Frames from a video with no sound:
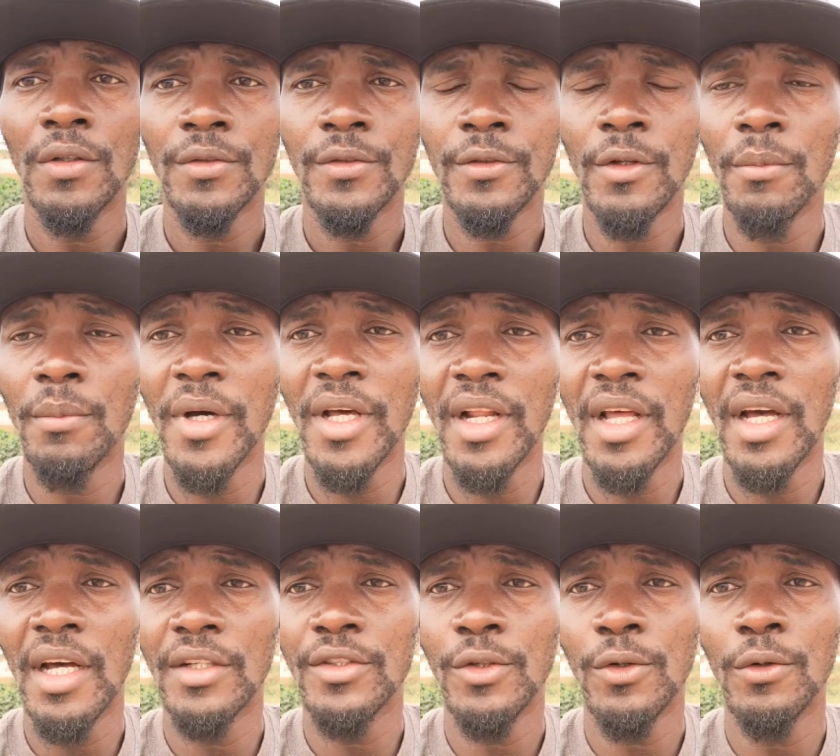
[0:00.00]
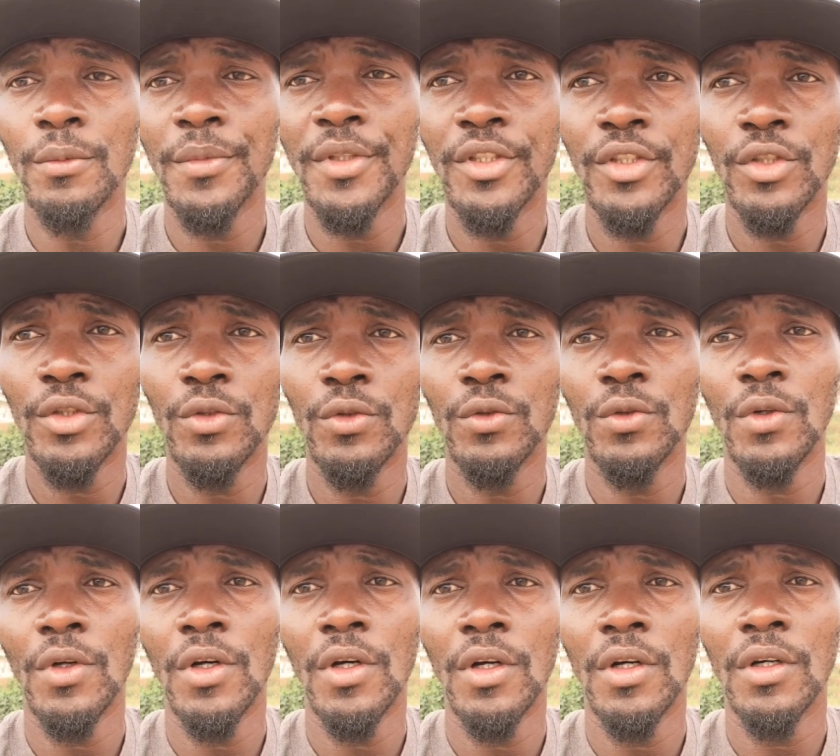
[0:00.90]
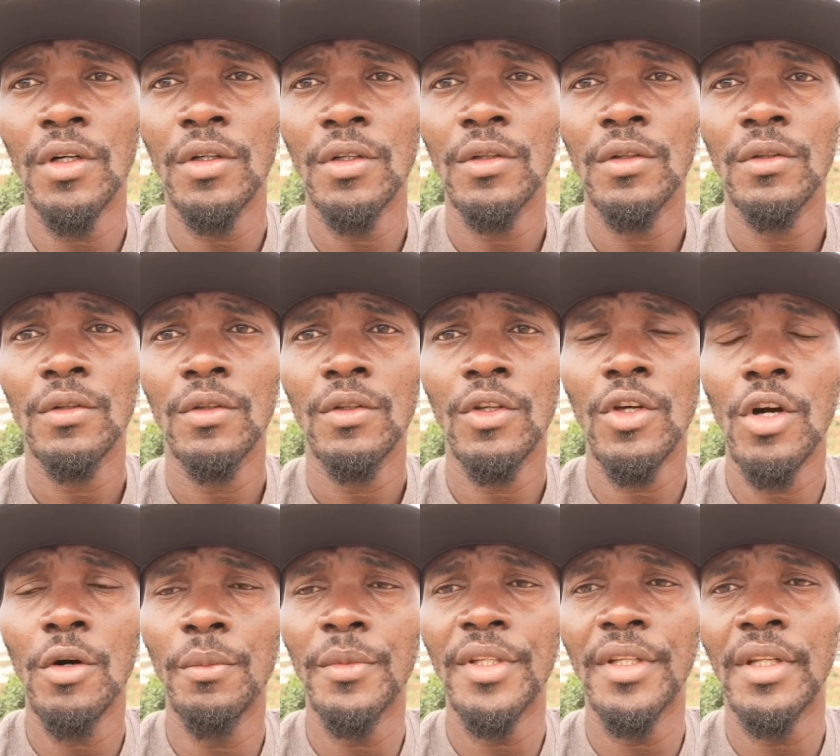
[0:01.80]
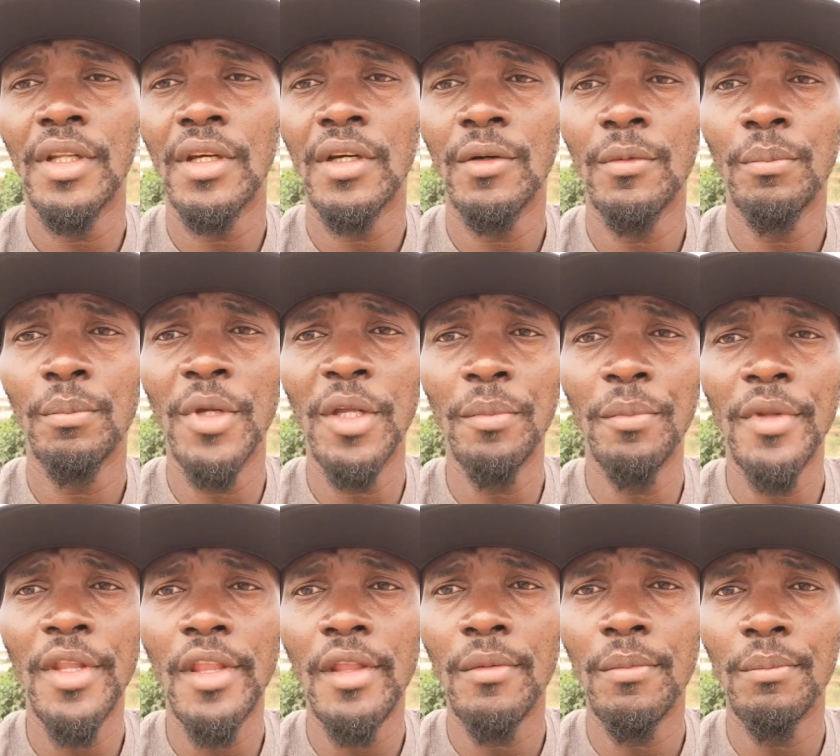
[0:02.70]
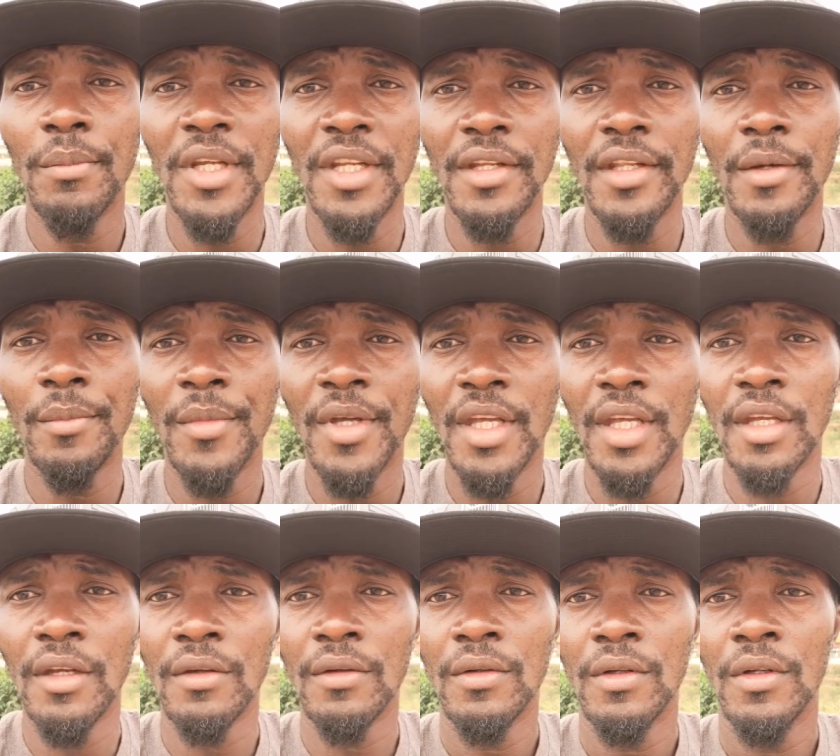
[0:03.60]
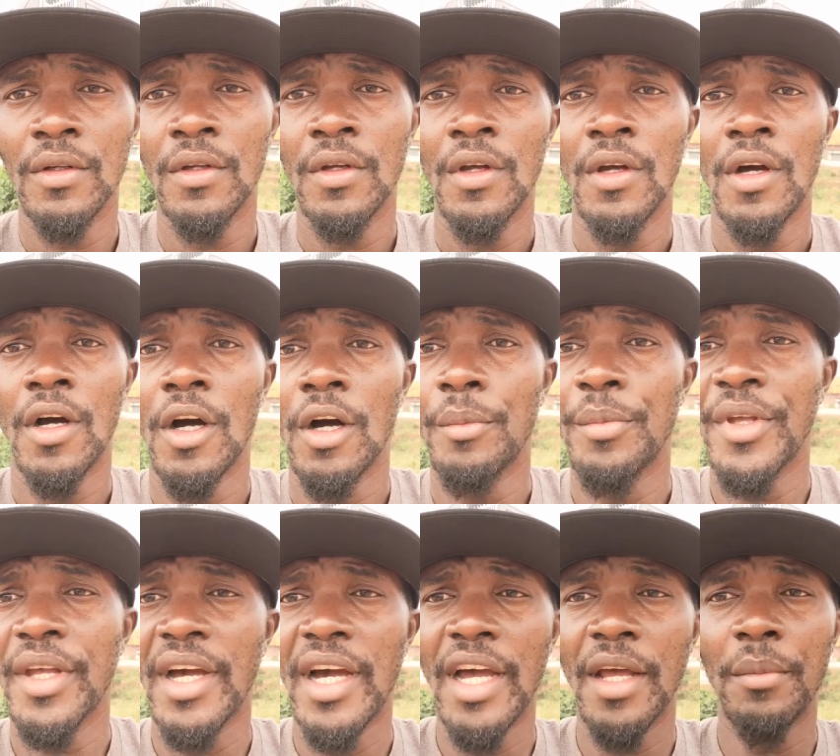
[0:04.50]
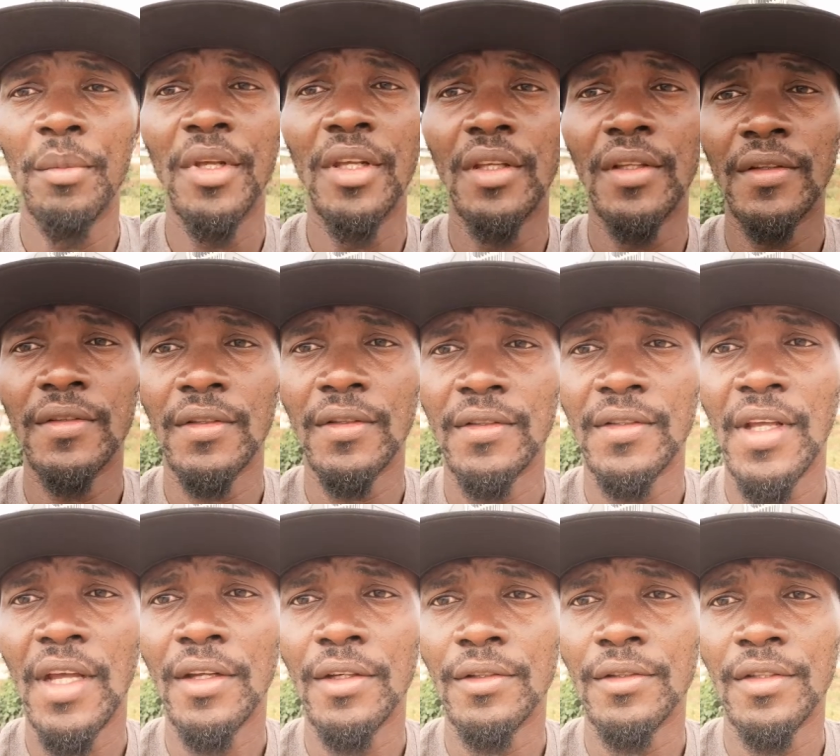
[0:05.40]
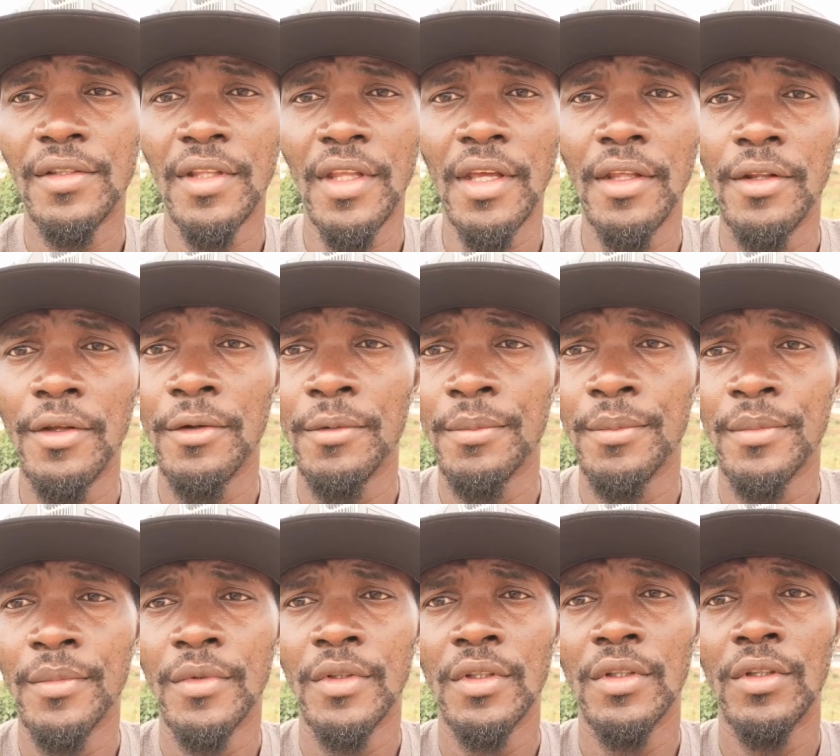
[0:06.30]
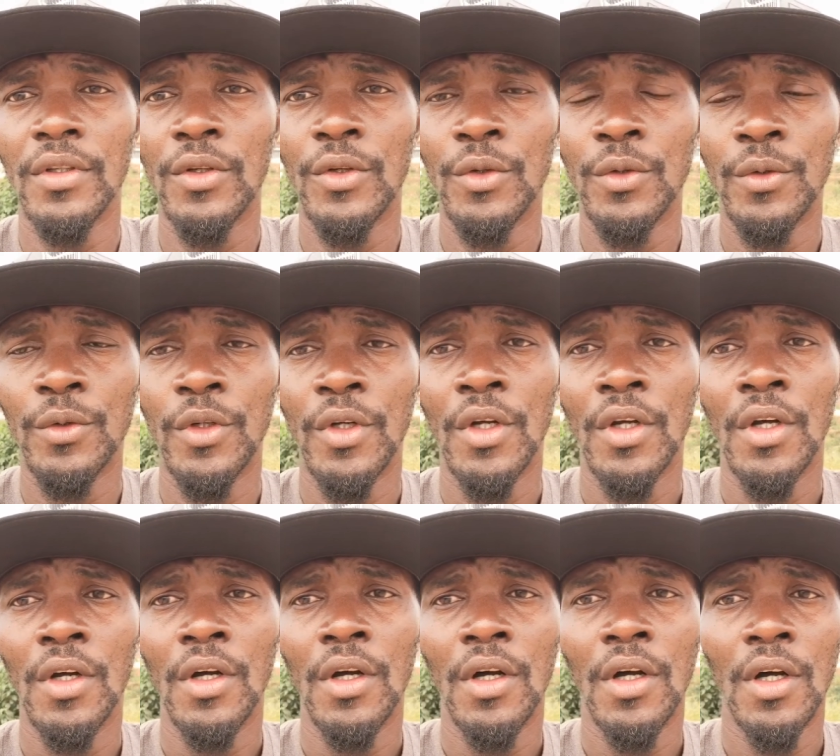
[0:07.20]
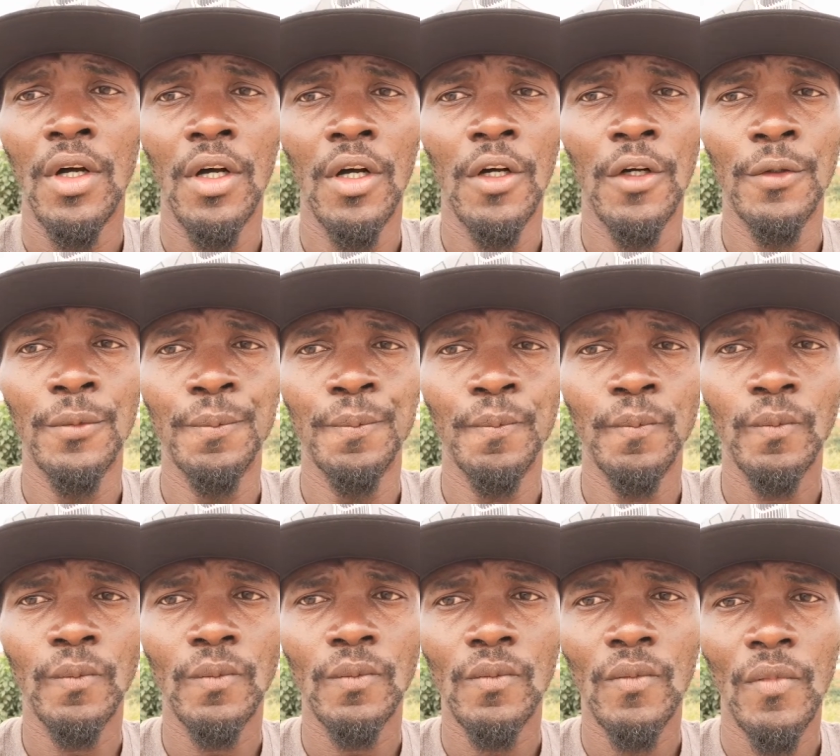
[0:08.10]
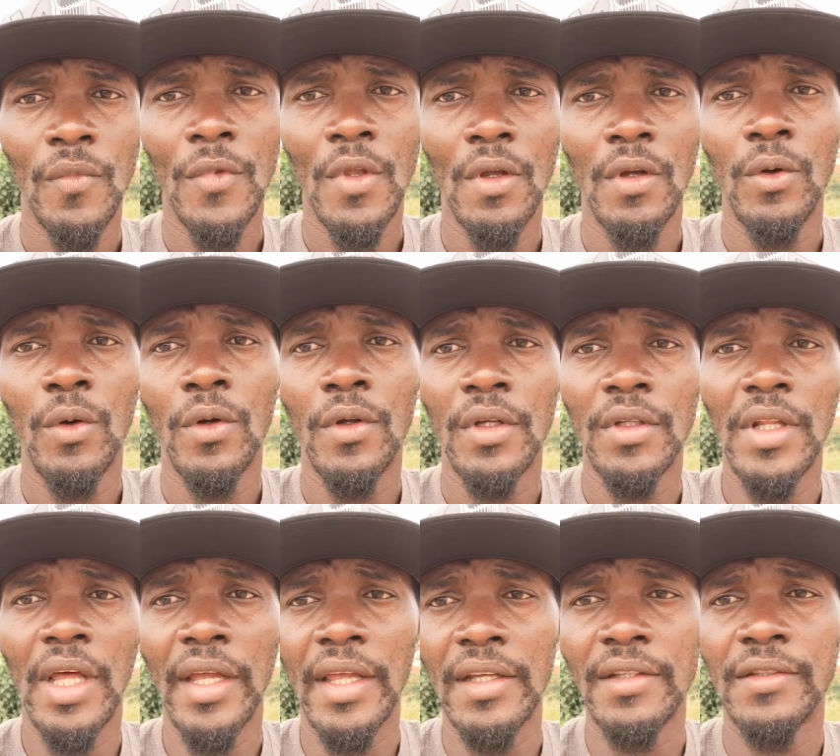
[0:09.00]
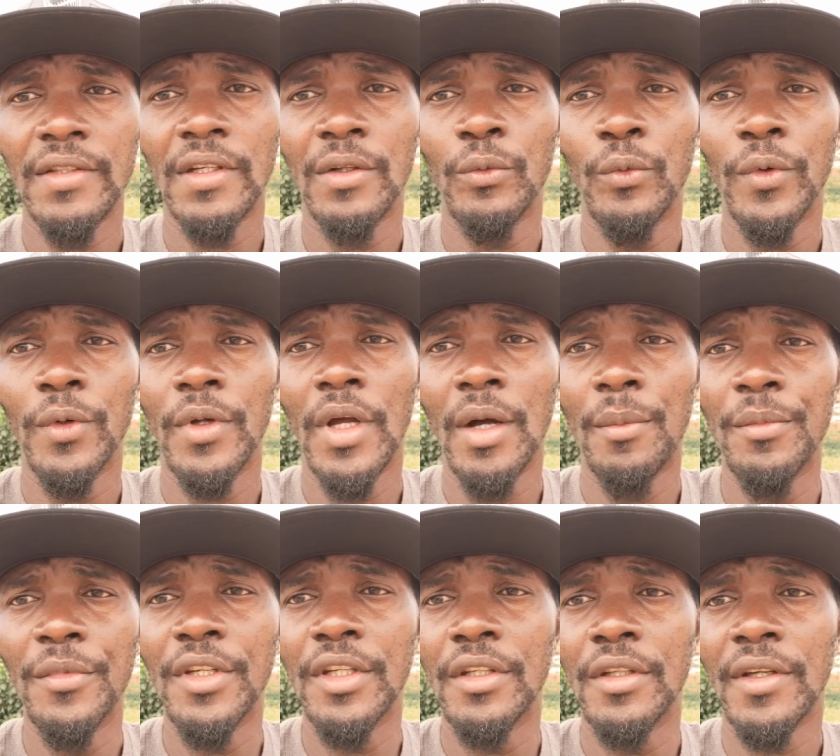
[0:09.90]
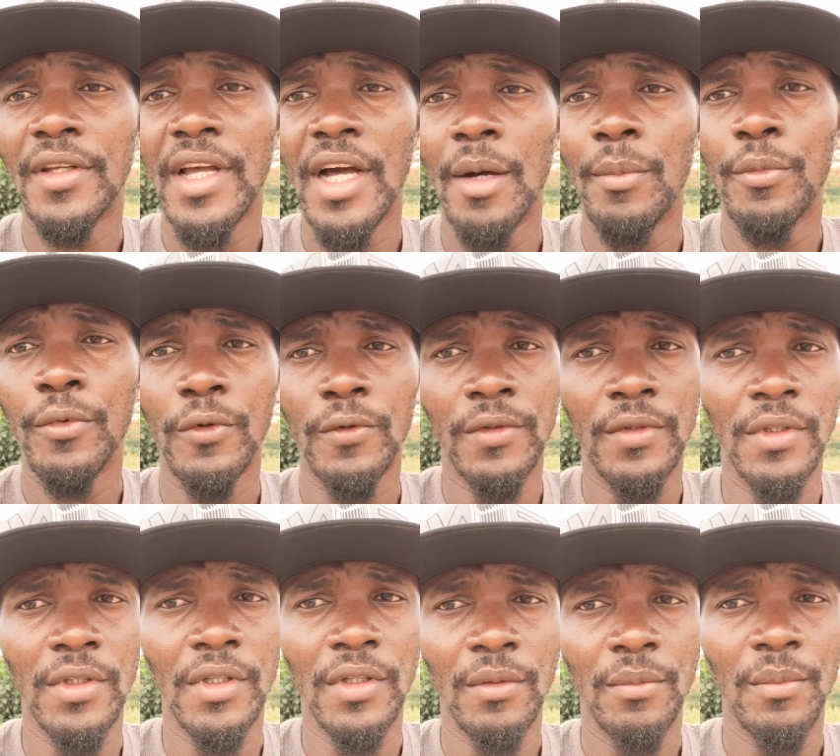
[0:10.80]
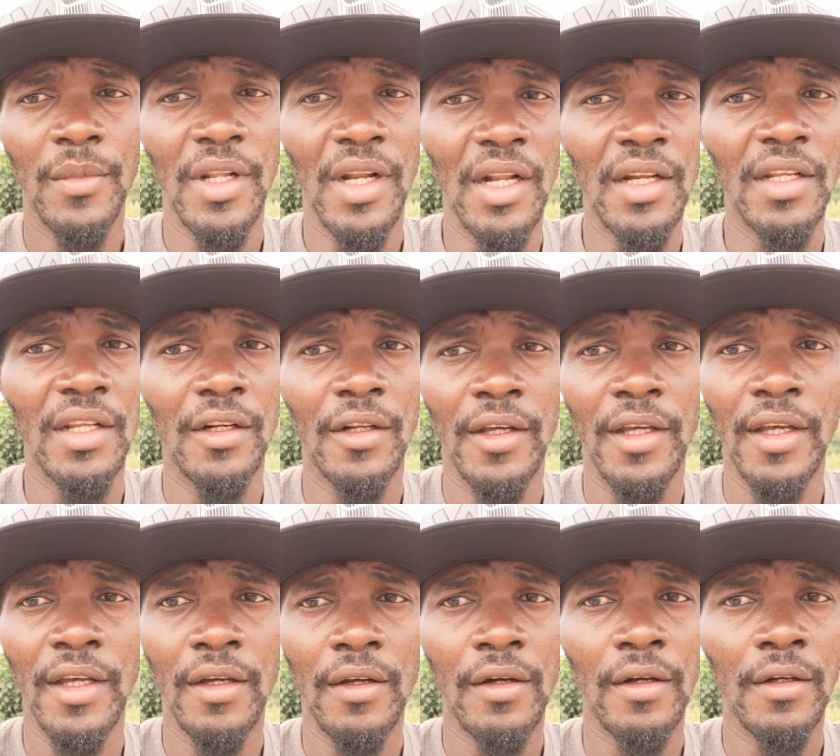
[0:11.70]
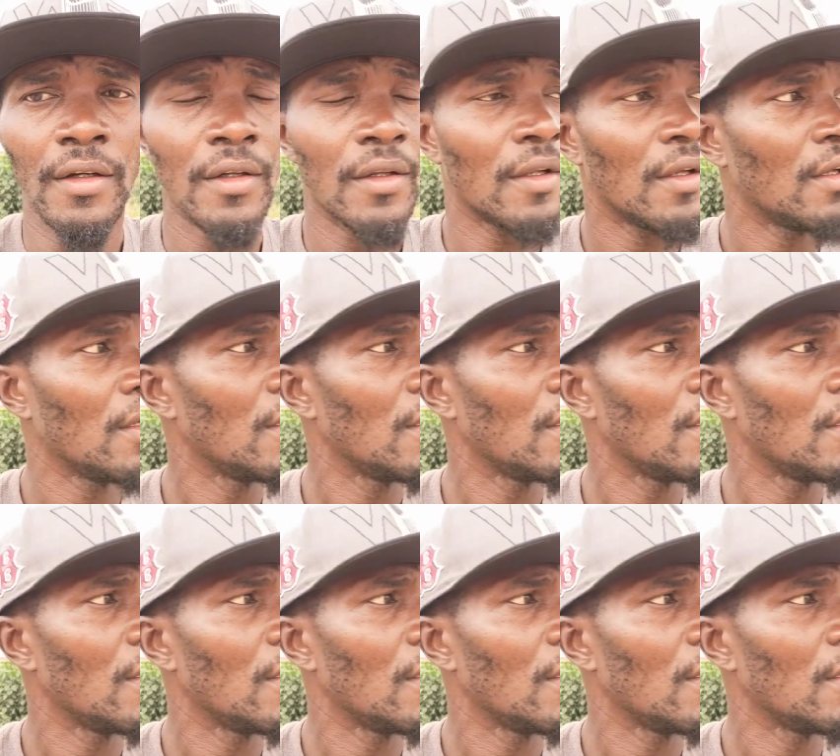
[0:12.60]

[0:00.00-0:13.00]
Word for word: somebody had told me to come and meet meet them here. behind me is a soccer stadium. You know, like I said, I'm in the capital city and I need a haircut.